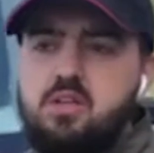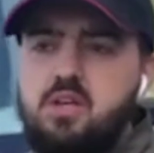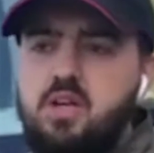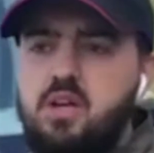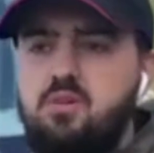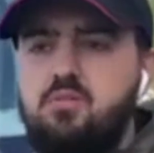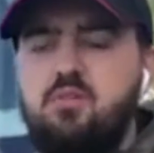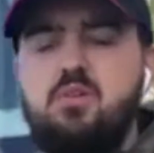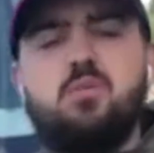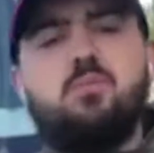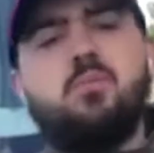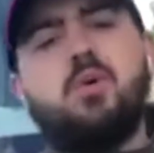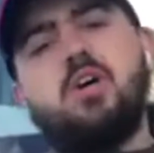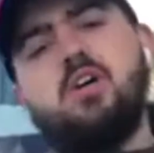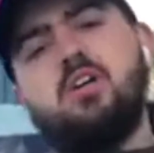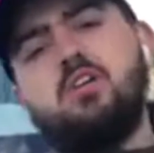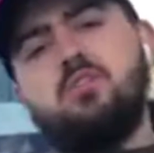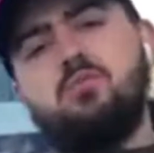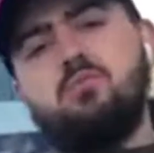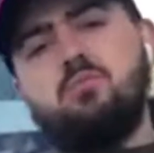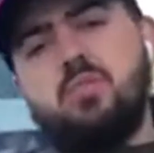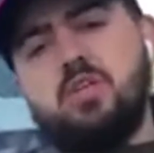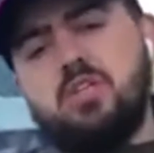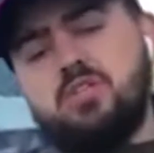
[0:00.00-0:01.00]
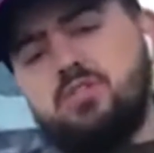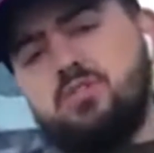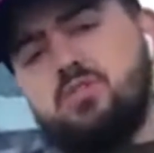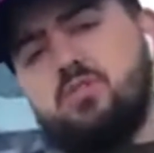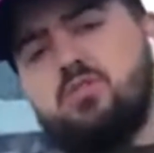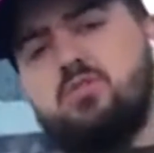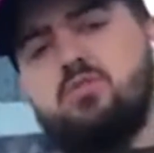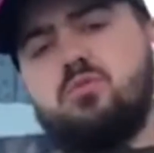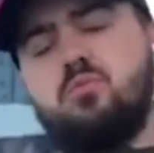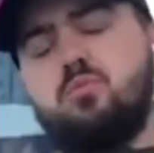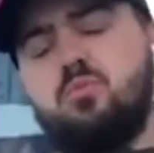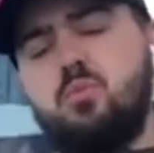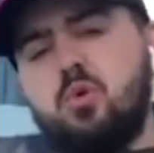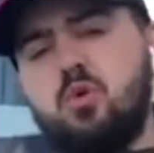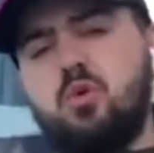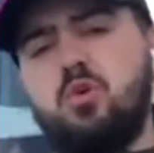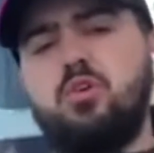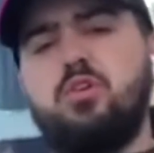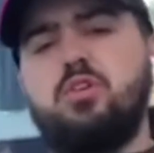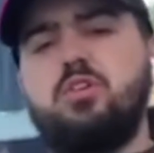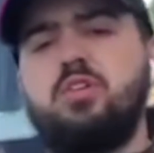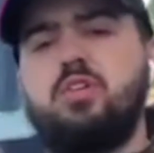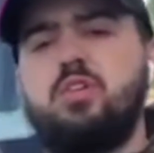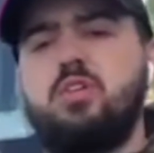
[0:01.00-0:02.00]
everyone must
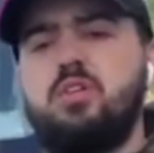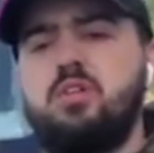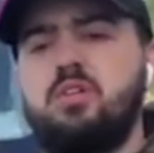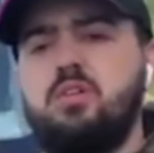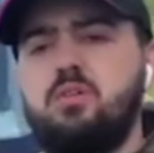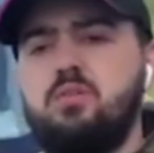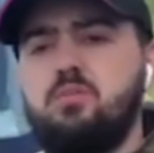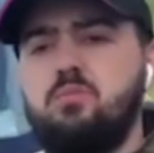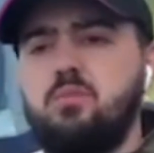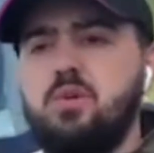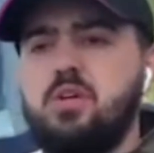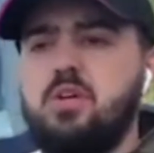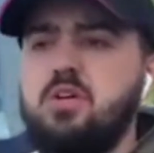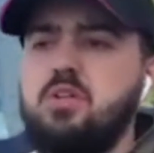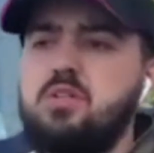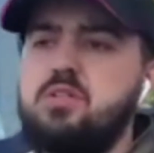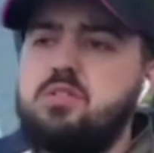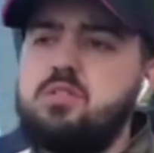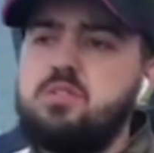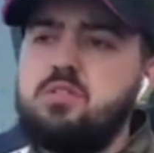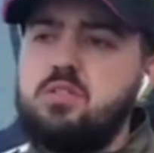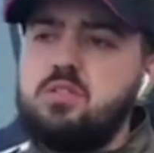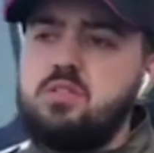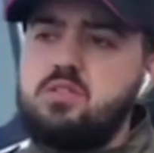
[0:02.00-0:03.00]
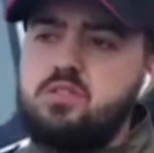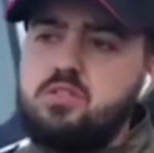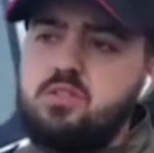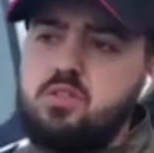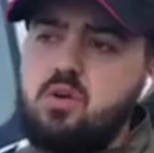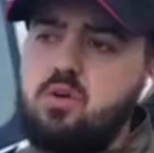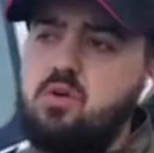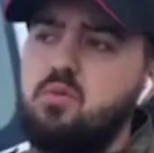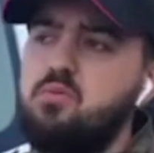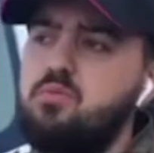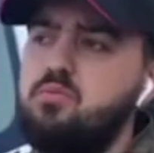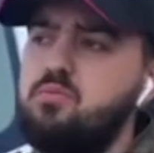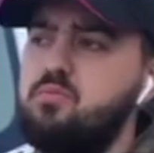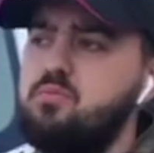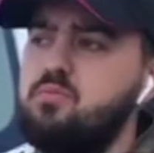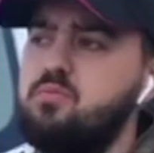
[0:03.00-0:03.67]
support because it's so